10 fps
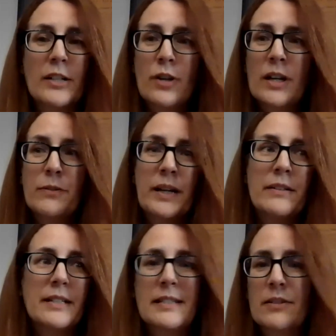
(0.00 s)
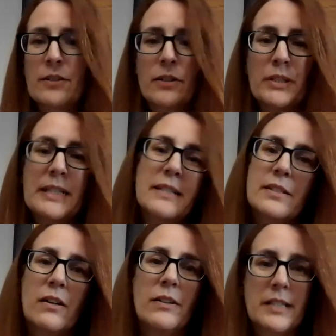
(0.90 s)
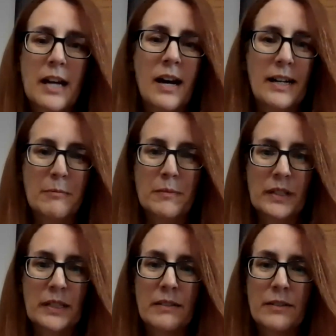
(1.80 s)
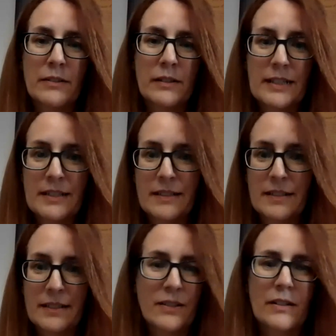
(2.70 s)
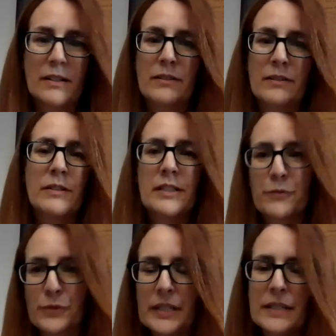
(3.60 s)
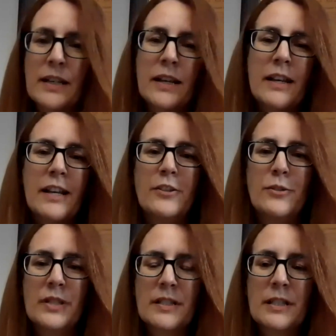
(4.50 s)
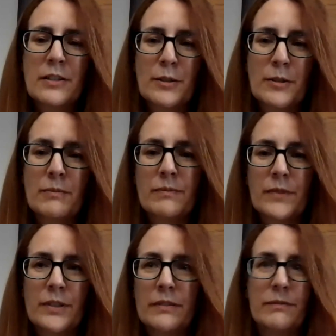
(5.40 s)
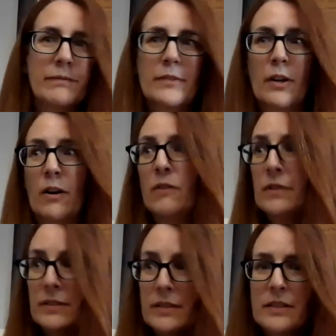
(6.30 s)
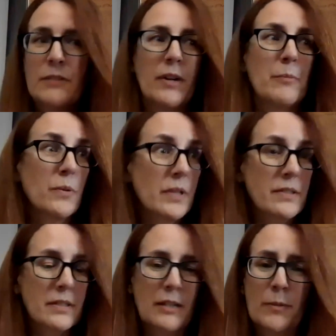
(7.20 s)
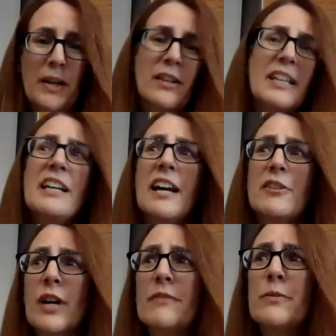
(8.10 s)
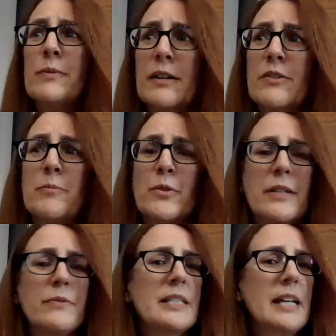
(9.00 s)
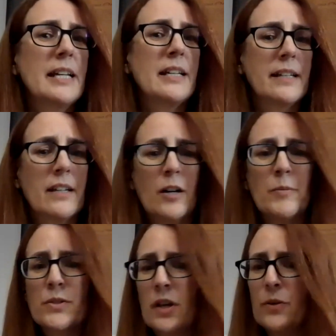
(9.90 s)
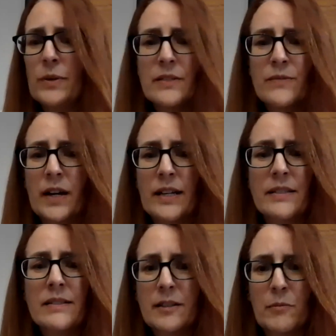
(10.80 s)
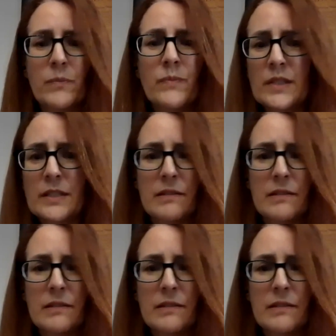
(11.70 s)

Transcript: drive around and I see their plates all the time. Like their licenses are different, and you can see oh, there's a state rep. Oh, there's a state rep. I think I drive around almost every day, and I can almost always find some